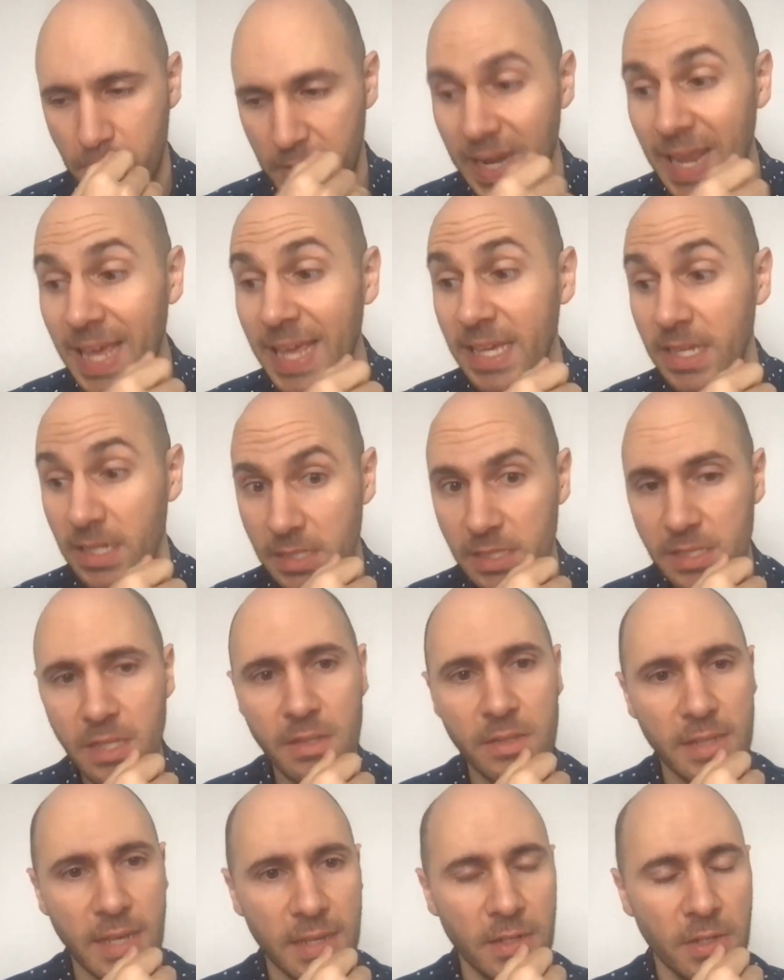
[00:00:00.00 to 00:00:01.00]
players
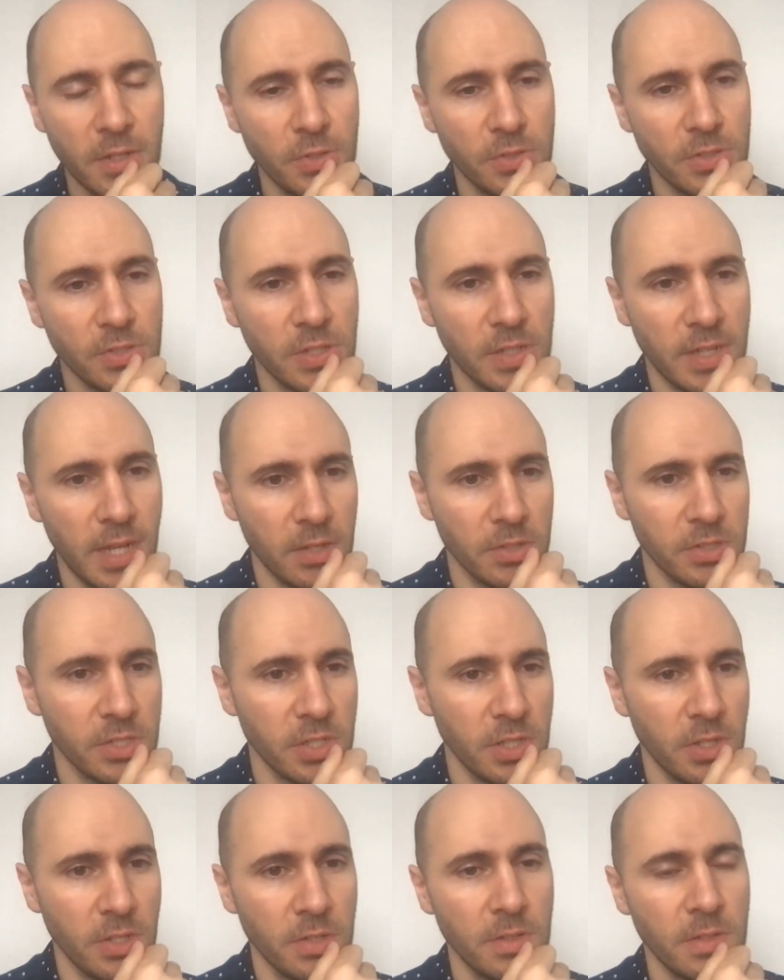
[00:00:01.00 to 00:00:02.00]
and who stood out
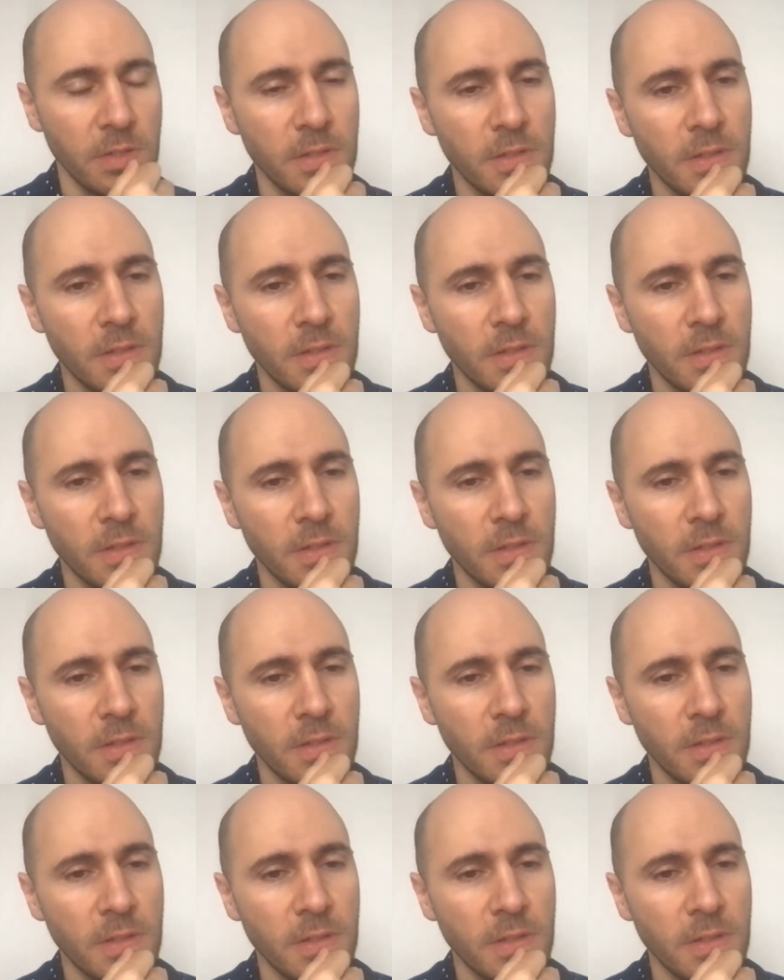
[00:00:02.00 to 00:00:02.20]
to you?